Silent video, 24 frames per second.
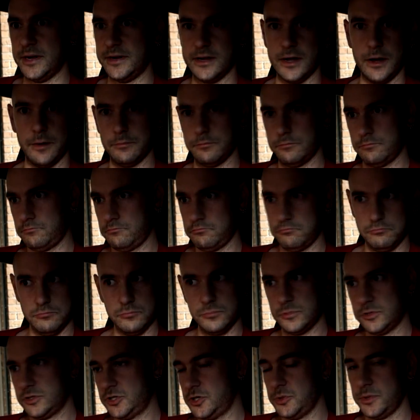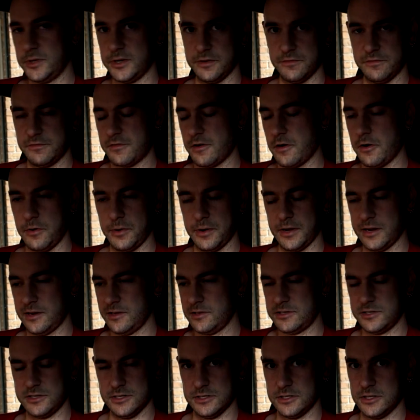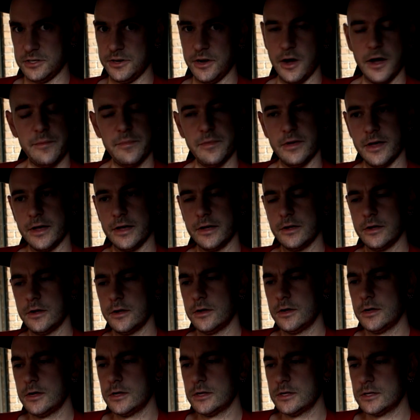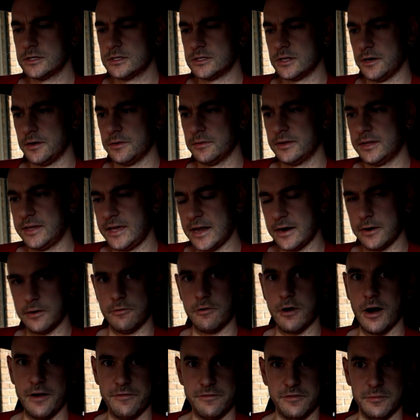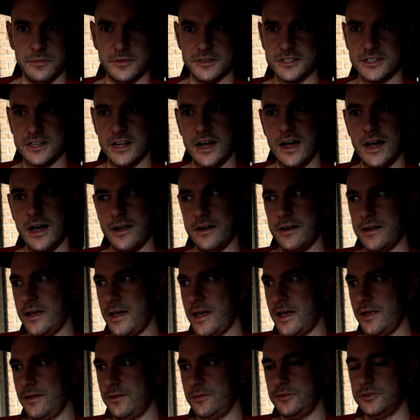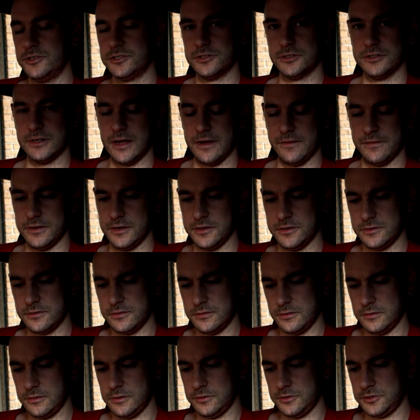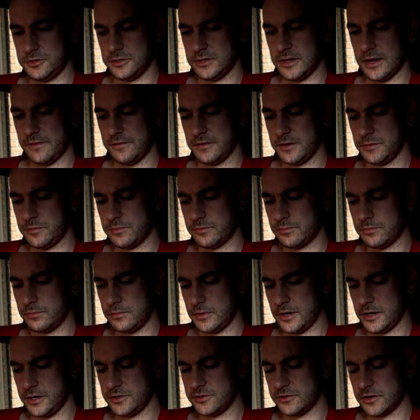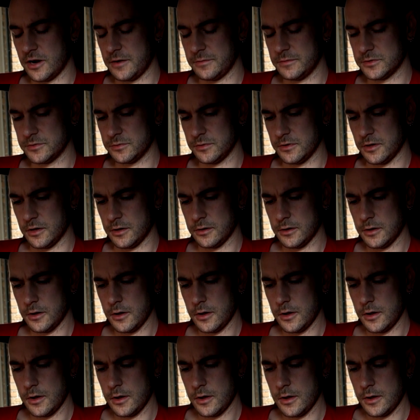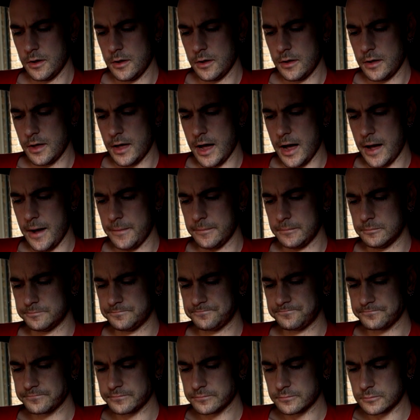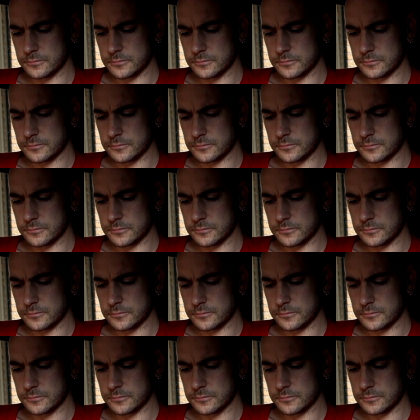end up to-ing and fro-ing, and it's just a nightmare. So get it right from the start, and you shouldn't have any dramas with it.